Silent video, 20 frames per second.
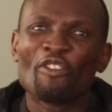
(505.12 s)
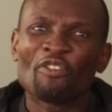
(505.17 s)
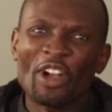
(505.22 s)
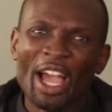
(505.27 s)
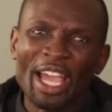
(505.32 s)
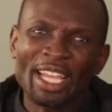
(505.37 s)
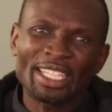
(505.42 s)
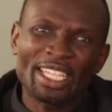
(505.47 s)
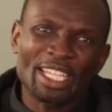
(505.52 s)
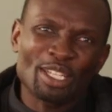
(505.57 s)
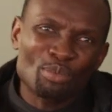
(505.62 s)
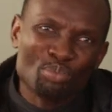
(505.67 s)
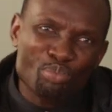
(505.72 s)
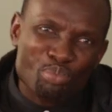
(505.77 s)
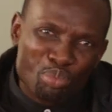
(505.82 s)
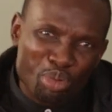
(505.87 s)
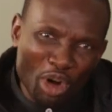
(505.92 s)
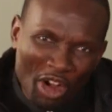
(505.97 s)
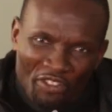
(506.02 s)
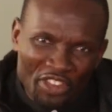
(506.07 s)
finding
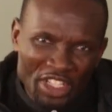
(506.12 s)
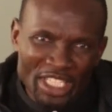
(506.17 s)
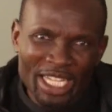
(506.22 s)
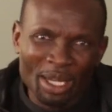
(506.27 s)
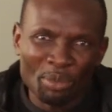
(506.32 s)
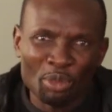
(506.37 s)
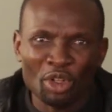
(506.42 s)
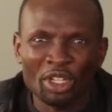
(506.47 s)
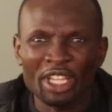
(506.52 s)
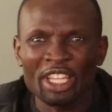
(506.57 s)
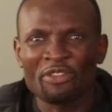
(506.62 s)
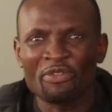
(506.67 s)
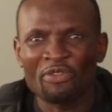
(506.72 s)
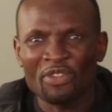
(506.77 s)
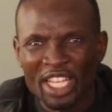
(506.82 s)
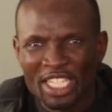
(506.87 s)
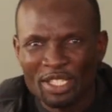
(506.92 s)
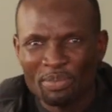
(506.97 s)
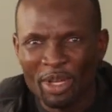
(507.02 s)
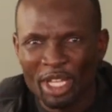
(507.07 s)
profitable
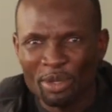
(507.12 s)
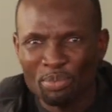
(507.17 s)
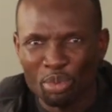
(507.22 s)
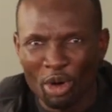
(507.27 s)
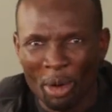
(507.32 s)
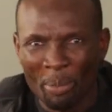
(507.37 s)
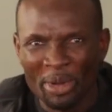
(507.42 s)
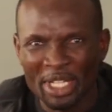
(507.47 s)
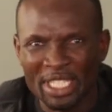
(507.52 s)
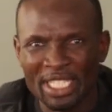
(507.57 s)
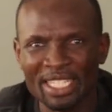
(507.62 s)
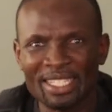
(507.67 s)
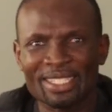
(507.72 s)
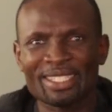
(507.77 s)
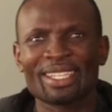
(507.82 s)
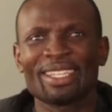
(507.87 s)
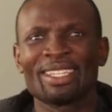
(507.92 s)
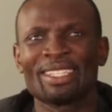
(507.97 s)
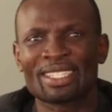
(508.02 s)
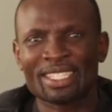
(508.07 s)
investment
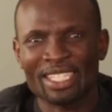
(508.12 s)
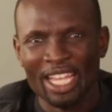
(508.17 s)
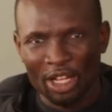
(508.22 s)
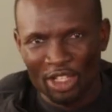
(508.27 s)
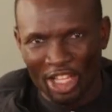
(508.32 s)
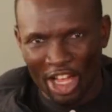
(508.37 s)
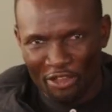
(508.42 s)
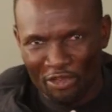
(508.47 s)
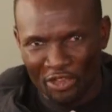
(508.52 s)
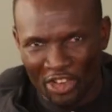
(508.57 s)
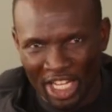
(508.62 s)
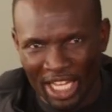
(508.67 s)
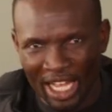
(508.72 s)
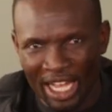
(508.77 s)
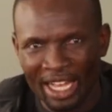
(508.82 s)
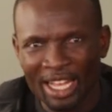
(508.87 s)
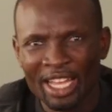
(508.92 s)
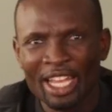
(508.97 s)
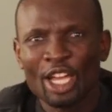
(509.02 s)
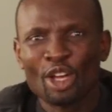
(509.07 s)
properties in South
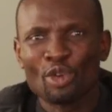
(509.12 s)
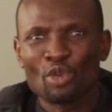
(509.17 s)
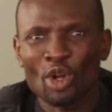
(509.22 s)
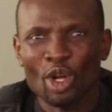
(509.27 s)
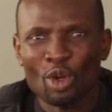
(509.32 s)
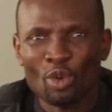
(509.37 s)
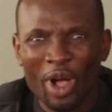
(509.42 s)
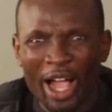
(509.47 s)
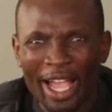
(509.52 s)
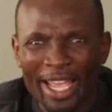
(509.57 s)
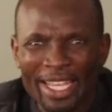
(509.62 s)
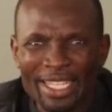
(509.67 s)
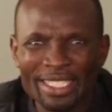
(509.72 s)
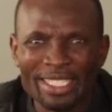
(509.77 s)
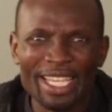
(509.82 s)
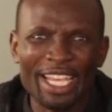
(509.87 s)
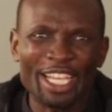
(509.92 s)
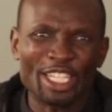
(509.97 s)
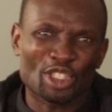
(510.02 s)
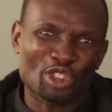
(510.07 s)
Africa
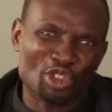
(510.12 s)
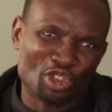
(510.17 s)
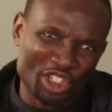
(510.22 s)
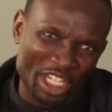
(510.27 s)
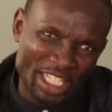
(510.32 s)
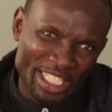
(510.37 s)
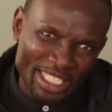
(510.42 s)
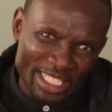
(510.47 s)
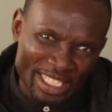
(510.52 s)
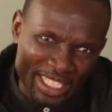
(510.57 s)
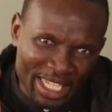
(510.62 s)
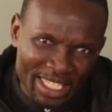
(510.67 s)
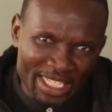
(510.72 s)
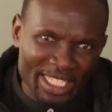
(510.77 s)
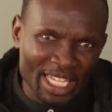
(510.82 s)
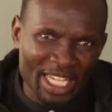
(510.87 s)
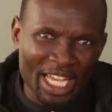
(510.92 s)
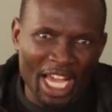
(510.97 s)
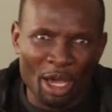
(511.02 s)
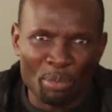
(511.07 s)
requires a
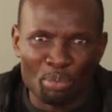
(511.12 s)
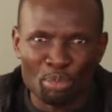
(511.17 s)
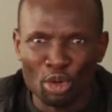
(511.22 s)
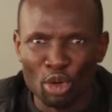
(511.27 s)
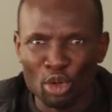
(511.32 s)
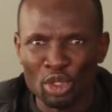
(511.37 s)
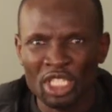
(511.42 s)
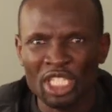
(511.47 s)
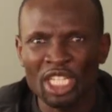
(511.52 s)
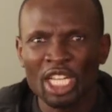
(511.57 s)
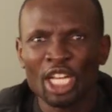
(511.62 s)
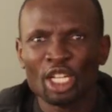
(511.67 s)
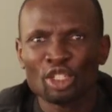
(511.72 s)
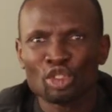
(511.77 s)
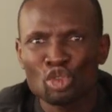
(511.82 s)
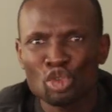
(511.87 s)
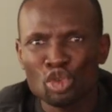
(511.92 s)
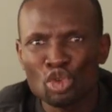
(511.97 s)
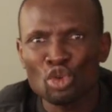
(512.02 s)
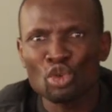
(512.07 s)
strategic approach
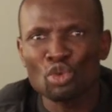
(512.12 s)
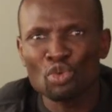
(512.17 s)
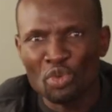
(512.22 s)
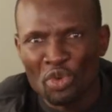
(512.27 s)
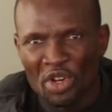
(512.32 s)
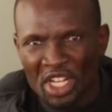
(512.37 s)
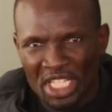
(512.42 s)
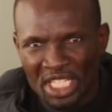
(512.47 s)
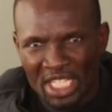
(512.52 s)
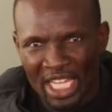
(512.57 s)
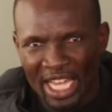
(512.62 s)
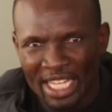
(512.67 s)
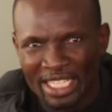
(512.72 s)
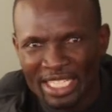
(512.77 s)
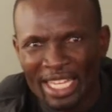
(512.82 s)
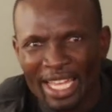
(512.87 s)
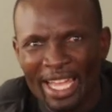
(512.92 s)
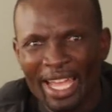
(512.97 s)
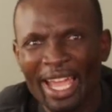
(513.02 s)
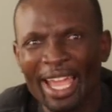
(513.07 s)
through
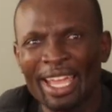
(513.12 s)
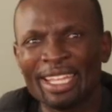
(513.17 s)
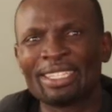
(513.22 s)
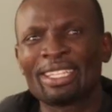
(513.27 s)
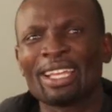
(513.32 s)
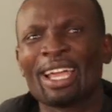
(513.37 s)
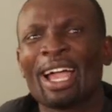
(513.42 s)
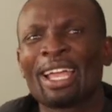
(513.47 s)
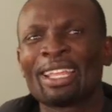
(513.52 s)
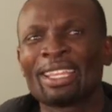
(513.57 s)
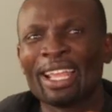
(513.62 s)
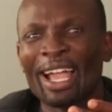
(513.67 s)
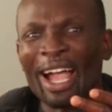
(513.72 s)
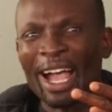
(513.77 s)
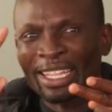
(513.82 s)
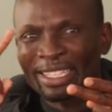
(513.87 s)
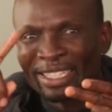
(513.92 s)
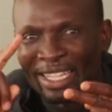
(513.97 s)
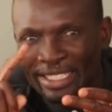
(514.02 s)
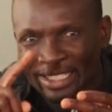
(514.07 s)
research and an
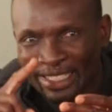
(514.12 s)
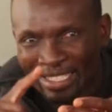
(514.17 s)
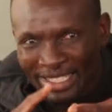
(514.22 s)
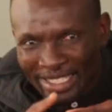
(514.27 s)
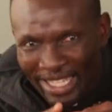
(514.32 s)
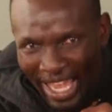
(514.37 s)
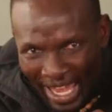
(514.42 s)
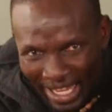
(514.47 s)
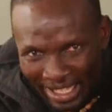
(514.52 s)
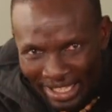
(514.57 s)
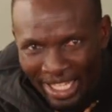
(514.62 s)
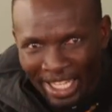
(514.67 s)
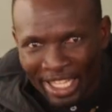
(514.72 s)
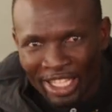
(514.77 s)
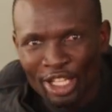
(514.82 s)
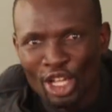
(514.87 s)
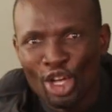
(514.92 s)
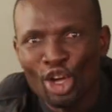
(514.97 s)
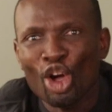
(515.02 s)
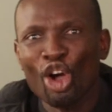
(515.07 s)

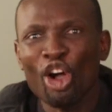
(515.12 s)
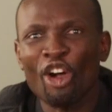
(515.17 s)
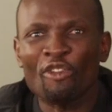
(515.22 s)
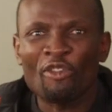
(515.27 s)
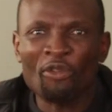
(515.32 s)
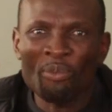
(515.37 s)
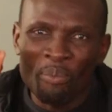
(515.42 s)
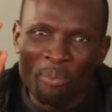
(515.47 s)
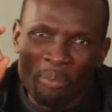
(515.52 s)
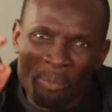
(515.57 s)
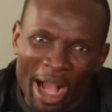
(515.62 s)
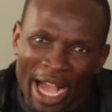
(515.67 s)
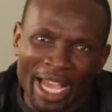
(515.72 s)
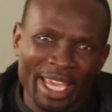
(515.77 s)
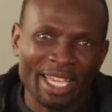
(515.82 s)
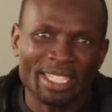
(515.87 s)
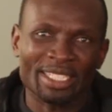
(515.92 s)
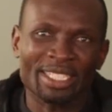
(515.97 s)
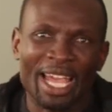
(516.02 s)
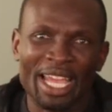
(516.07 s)
understanding of
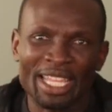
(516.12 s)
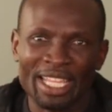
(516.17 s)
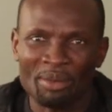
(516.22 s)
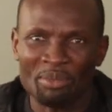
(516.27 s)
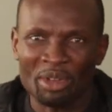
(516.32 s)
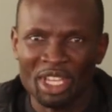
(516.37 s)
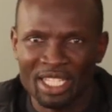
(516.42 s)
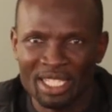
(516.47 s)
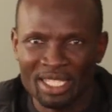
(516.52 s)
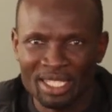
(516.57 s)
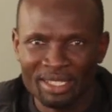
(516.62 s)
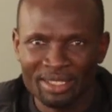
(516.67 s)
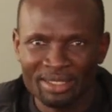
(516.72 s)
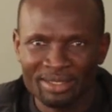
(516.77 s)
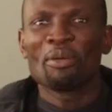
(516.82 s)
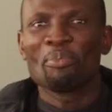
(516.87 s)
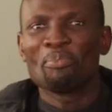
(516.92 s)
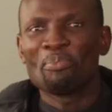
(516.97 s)
market dynamics.